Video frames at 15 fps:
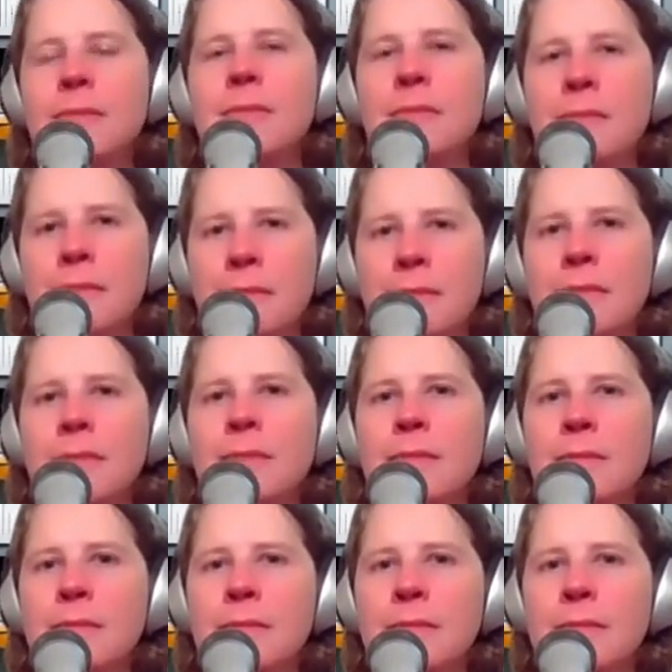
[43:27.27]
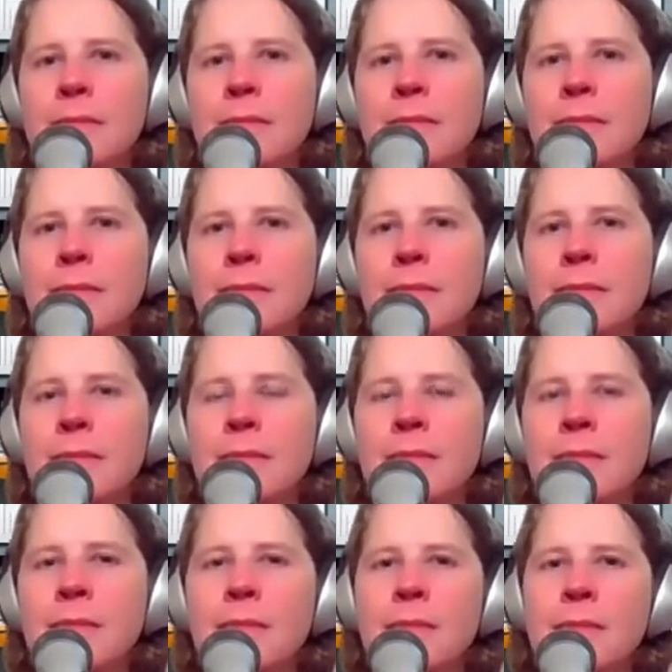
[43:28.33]

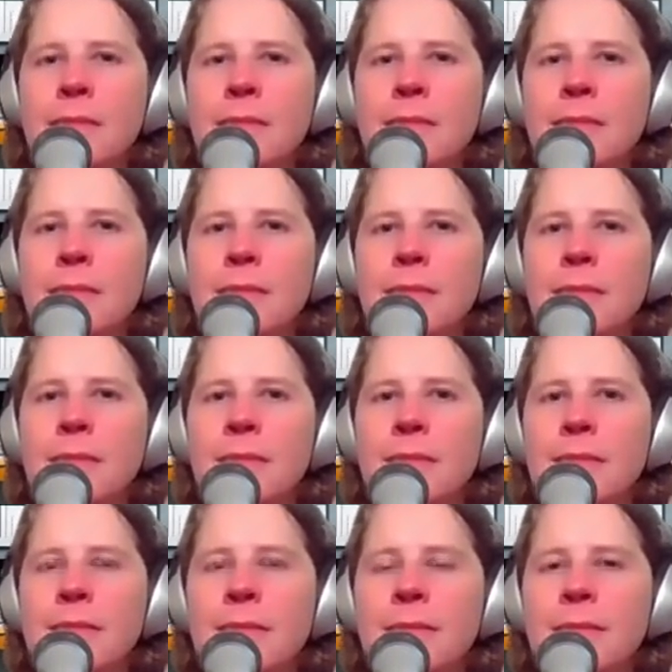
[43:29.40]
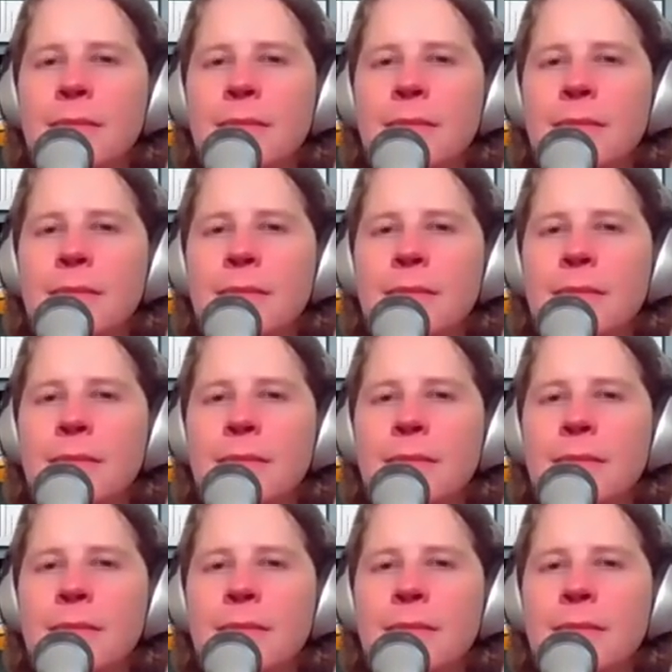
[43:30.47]
The person shown says nothing.